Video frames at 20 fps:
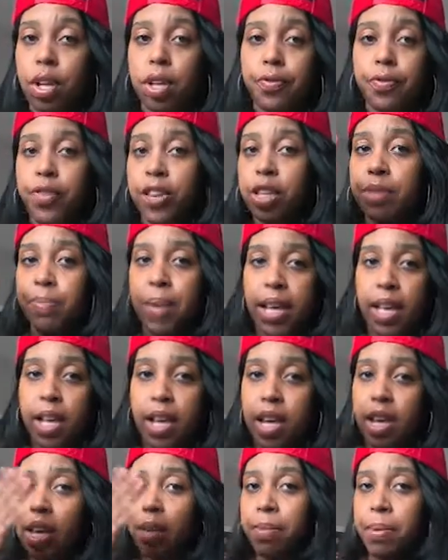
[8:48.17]
fix my
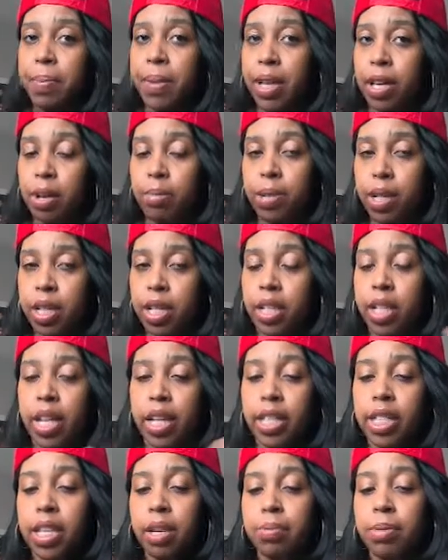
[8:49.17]
hair, get my makeup looking like
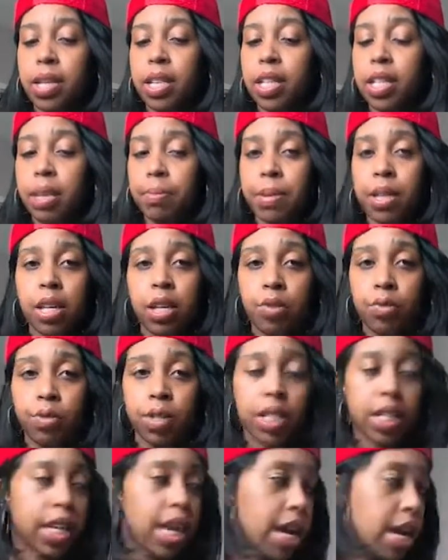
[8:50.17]
something, and let me get on
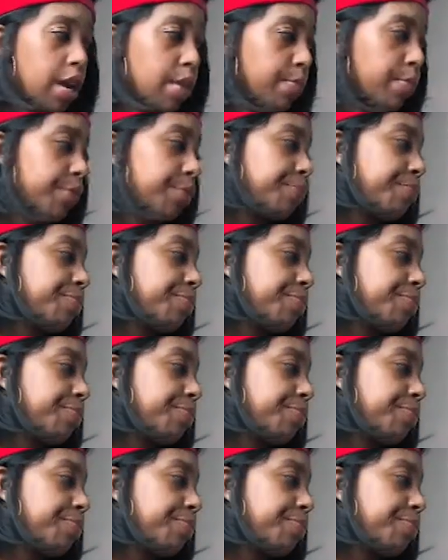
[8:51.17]
this camera.